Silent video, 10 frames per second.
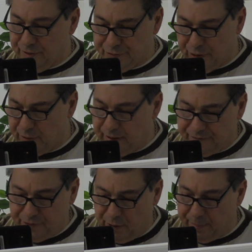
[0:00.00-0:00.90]
So
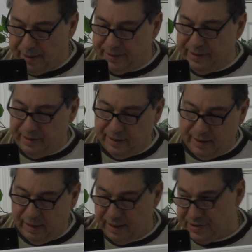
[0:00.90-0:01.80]
if nobody
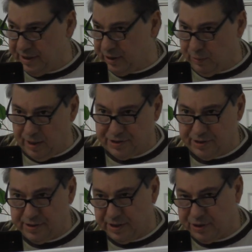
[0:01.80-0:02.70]
has any
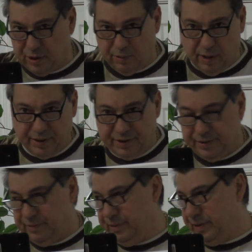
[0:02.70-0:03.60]
questions, let's go on
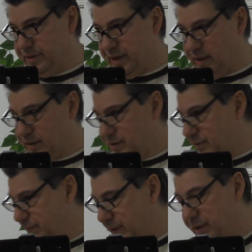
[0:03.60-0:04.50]
to the doctor's
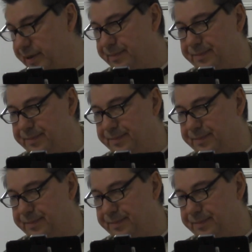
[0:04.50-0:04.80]
opinion.